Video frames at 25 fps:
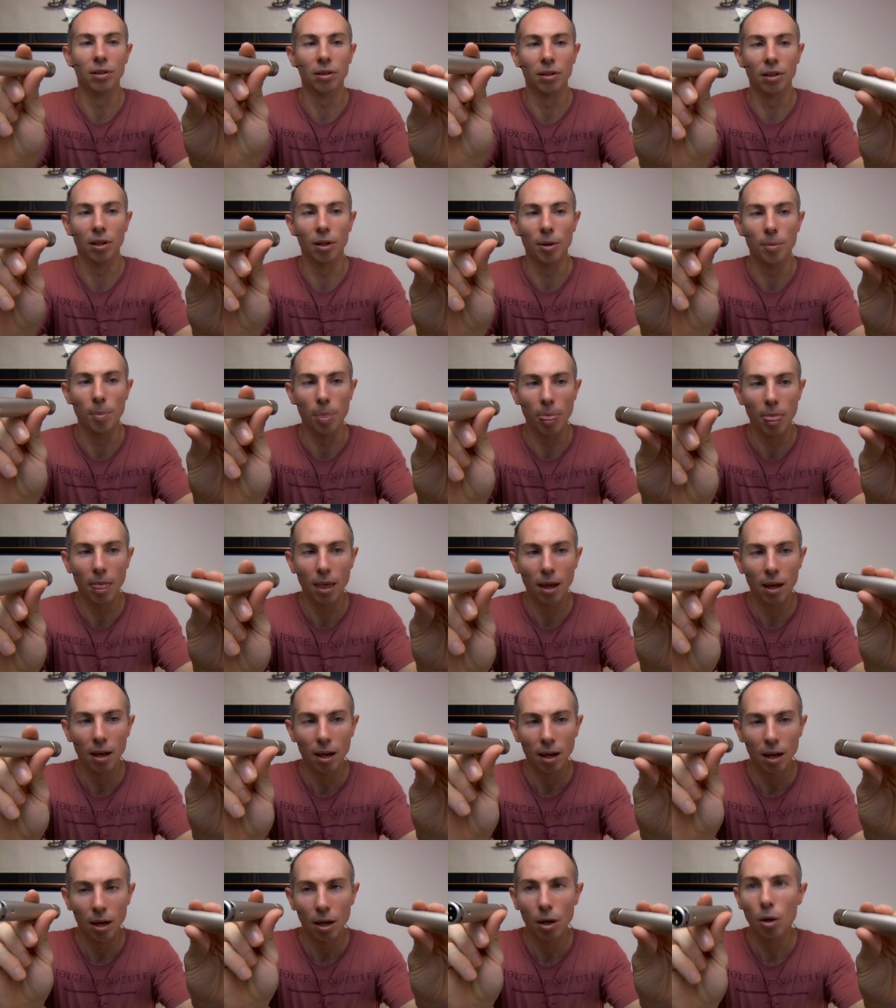So
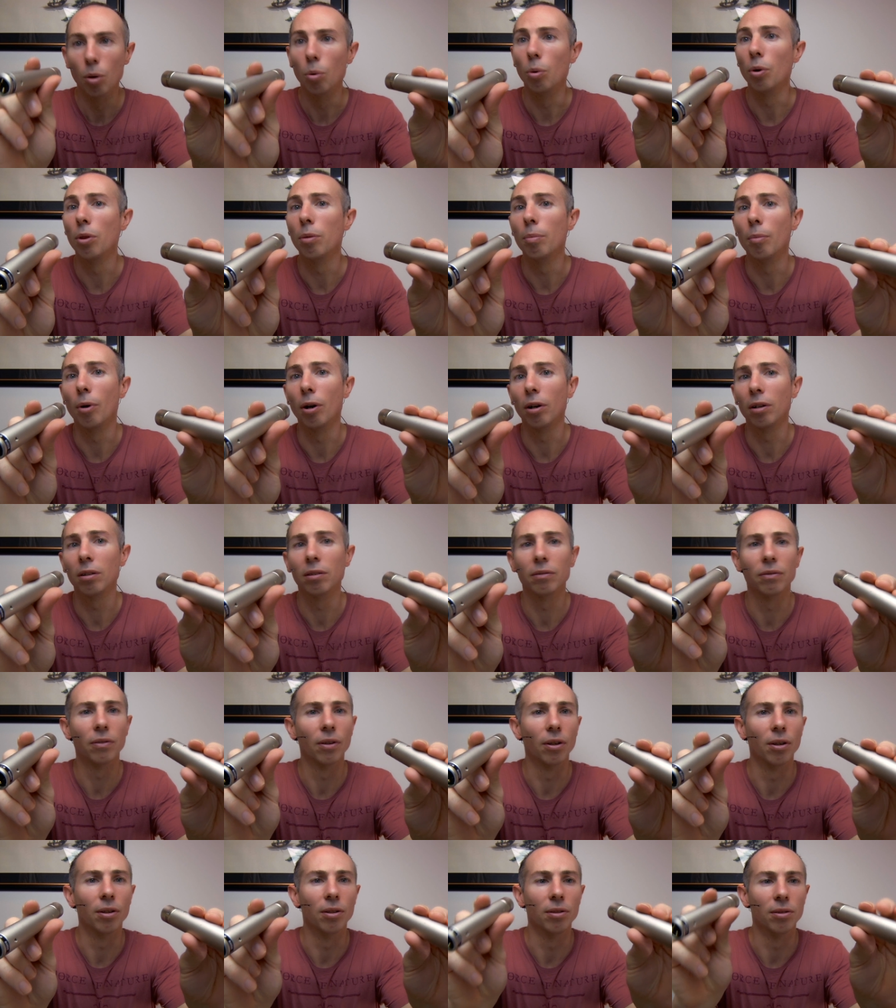with
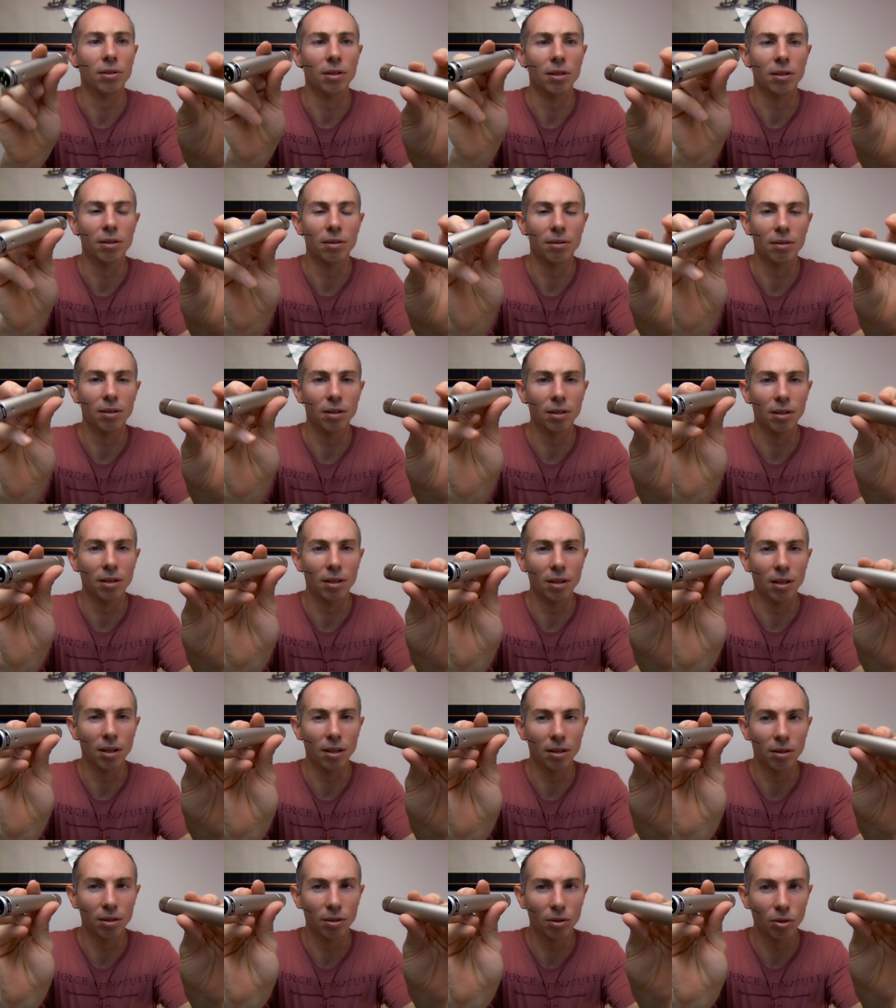microphones,
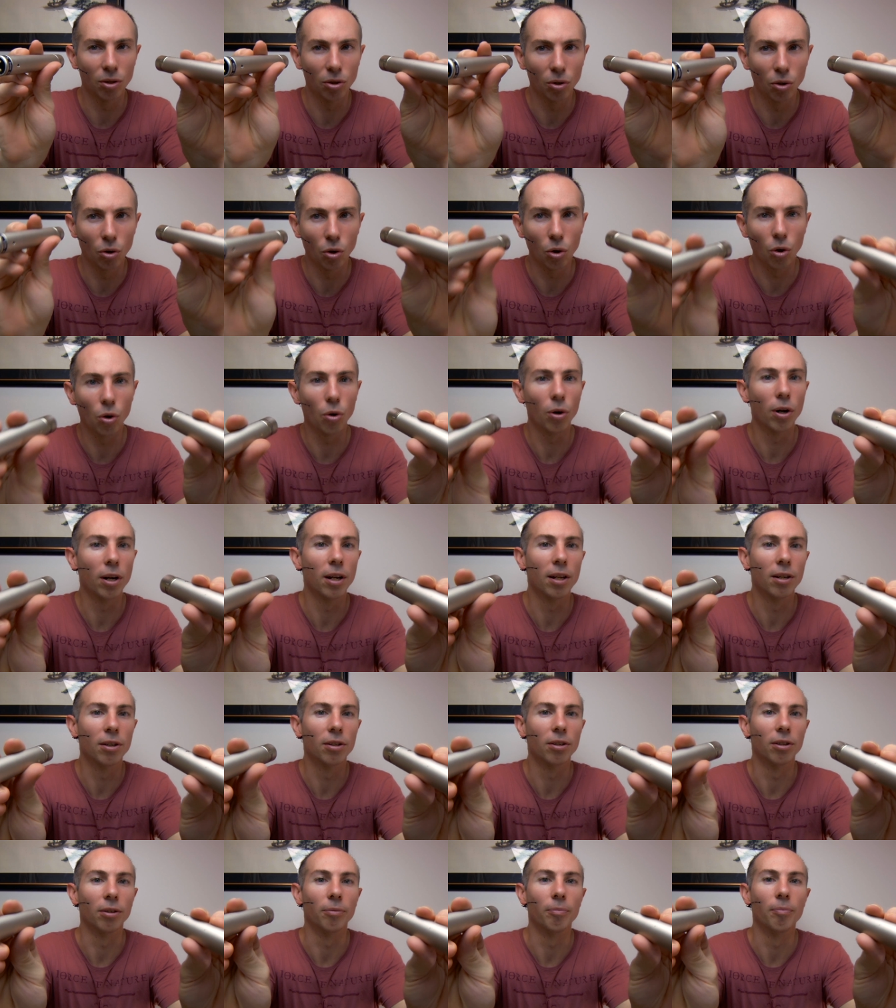it's
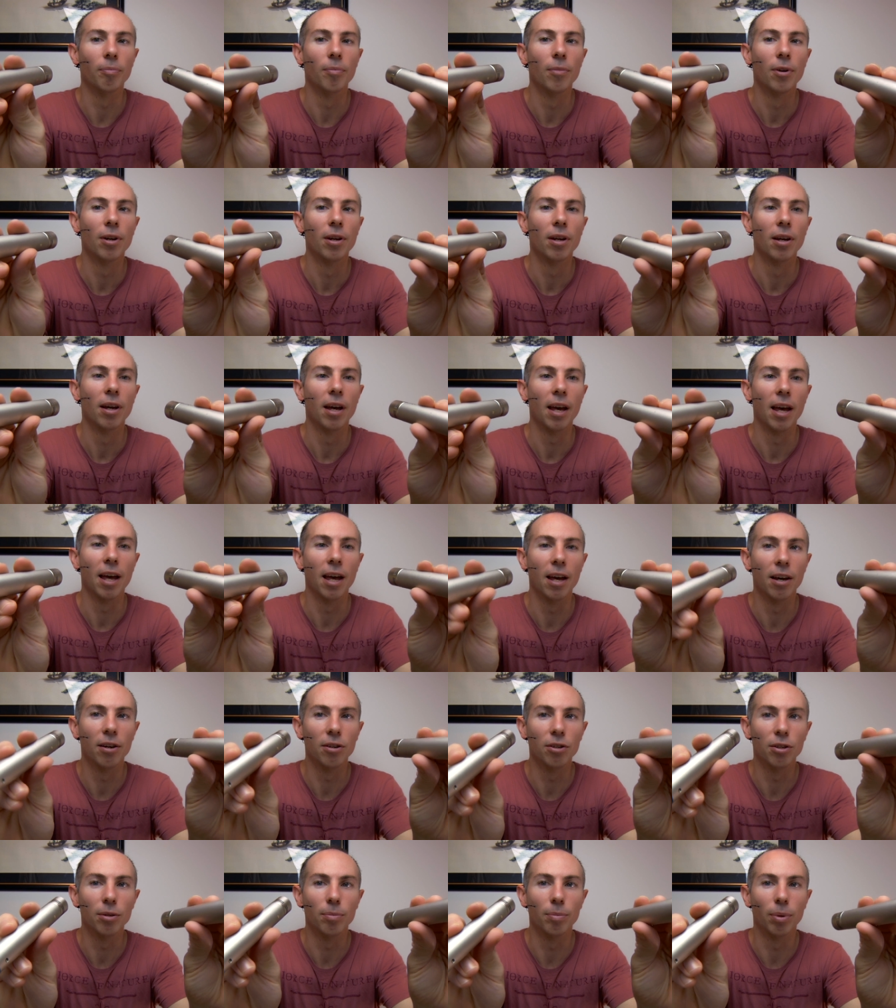critical how
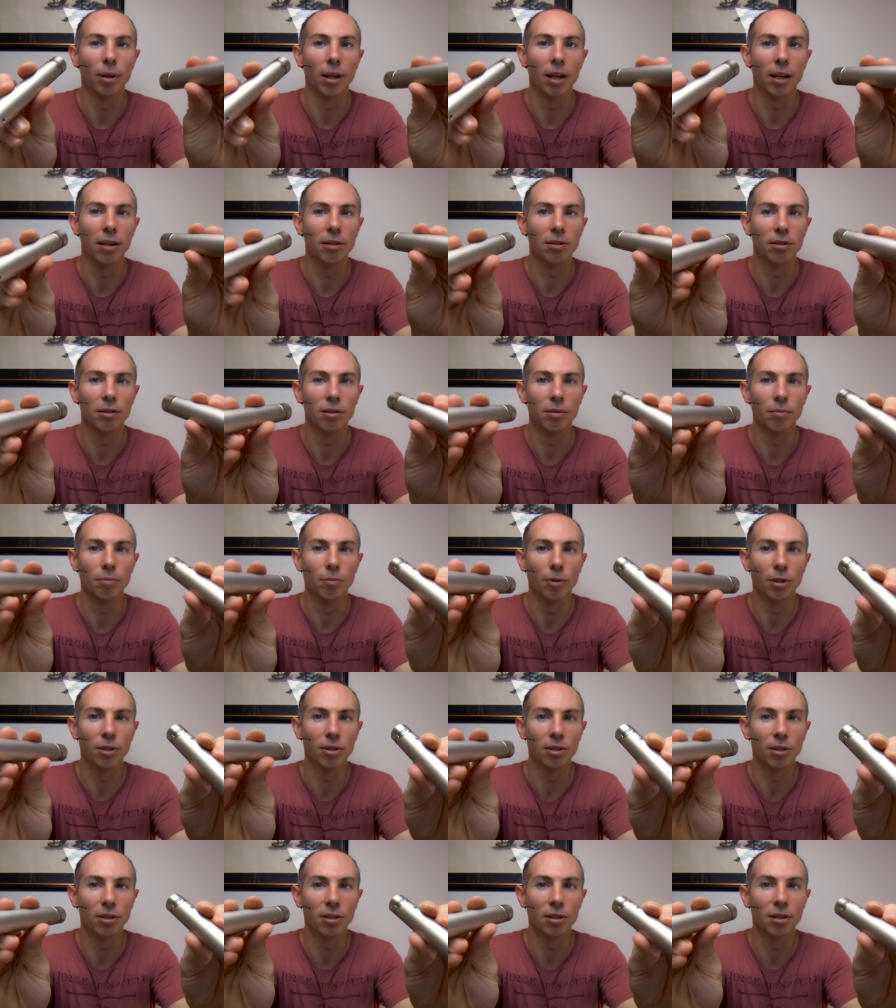you place them.
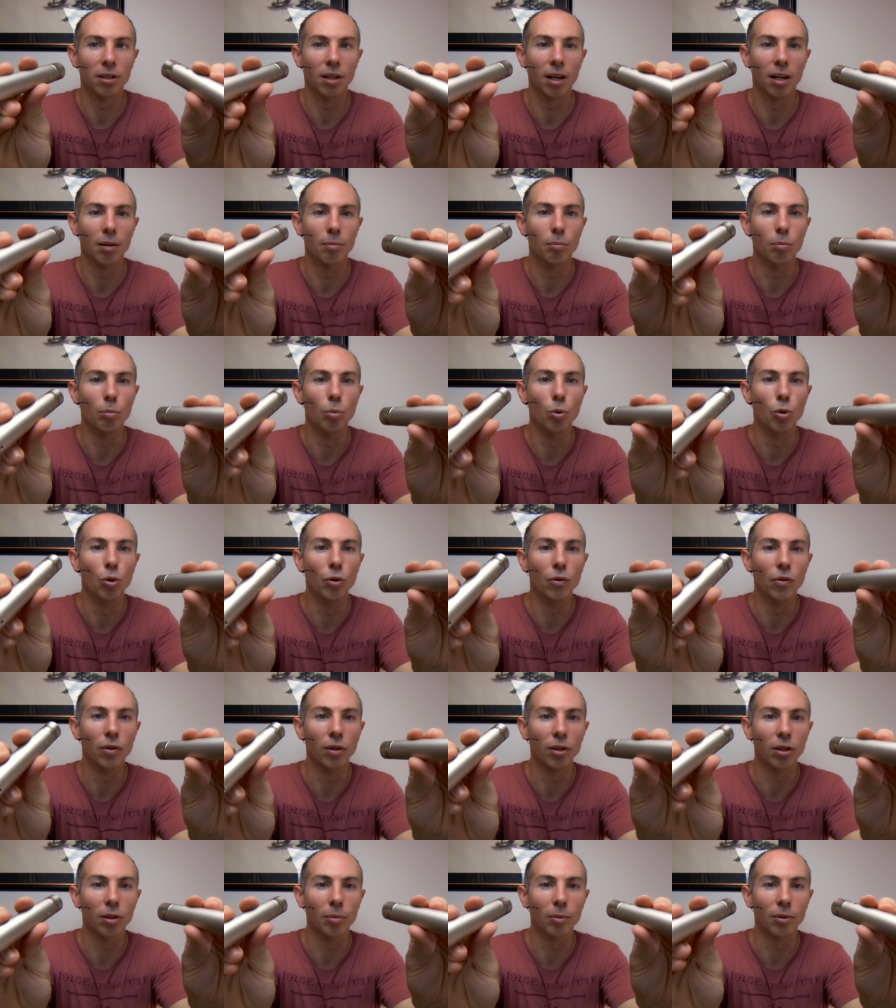Once you start
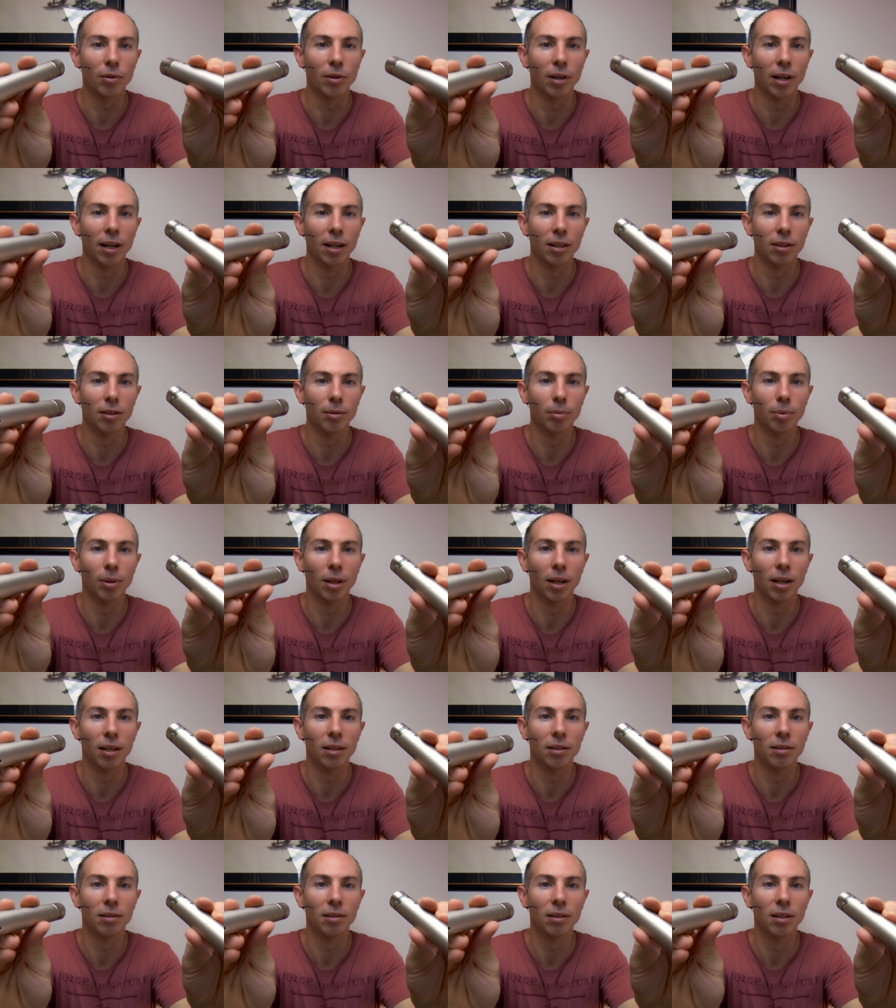moving them around the
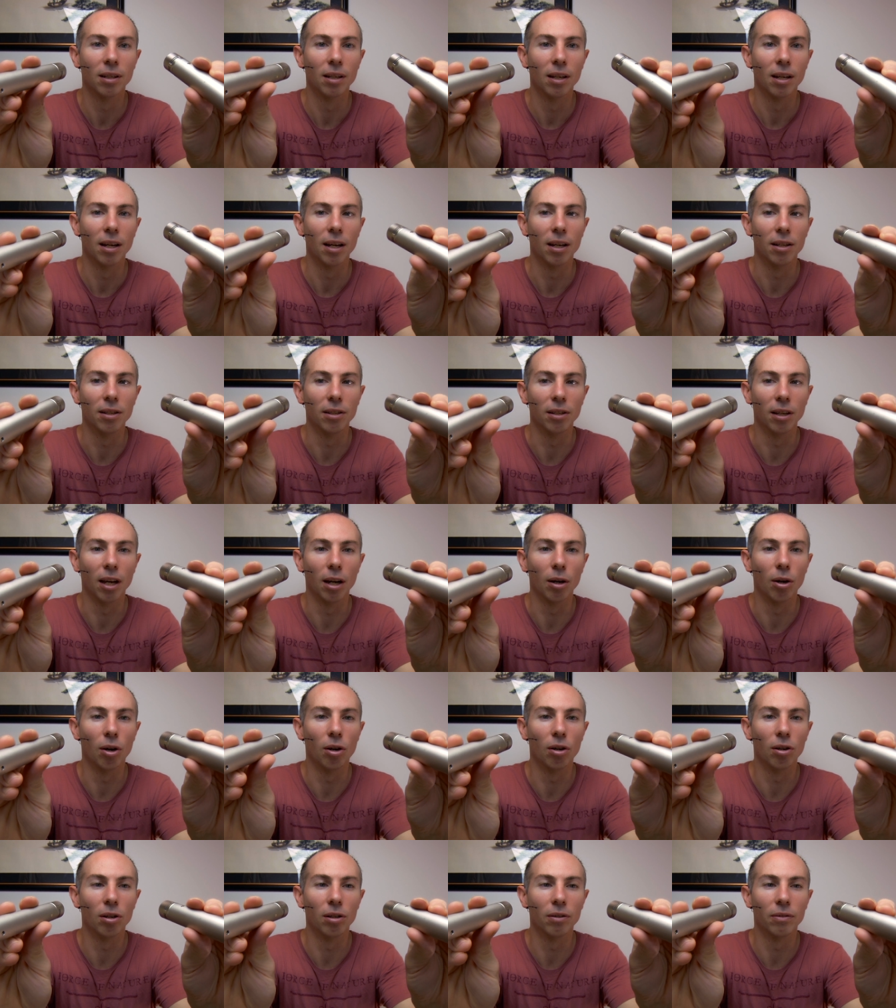place and you go
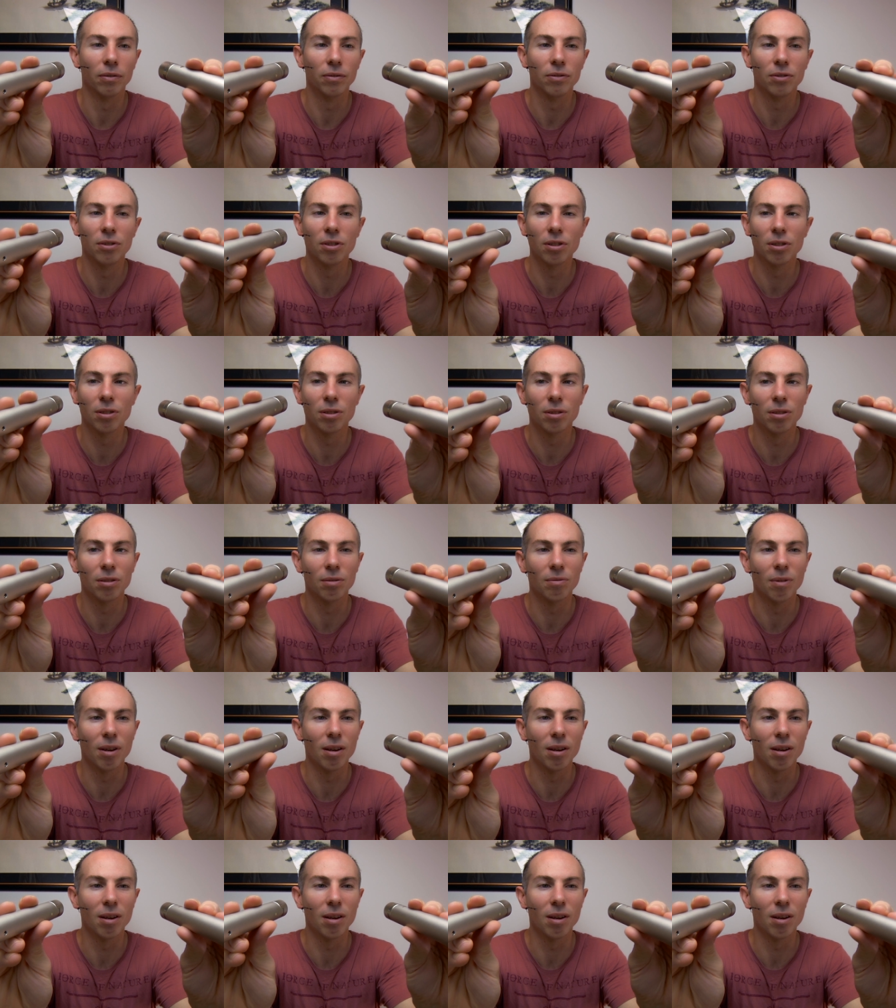off just